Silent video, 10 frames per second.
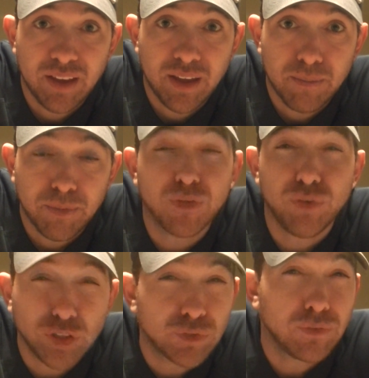But the
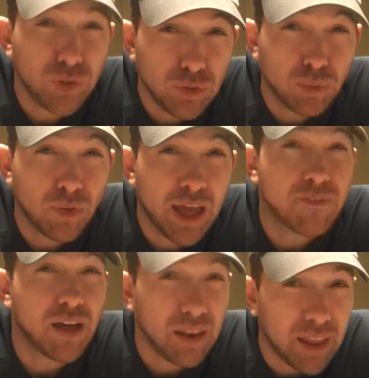future reviews will have
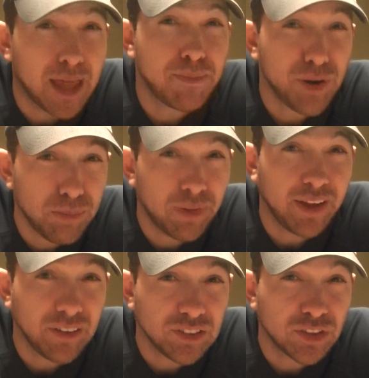a lot better
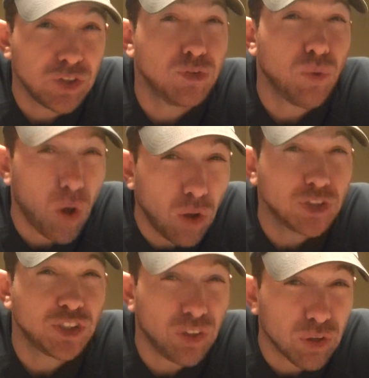players, so you all
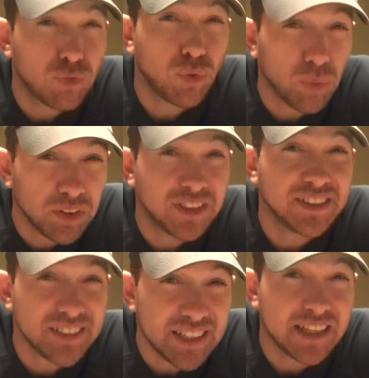should look forward to
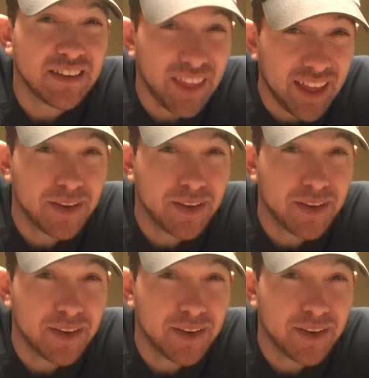seeing that.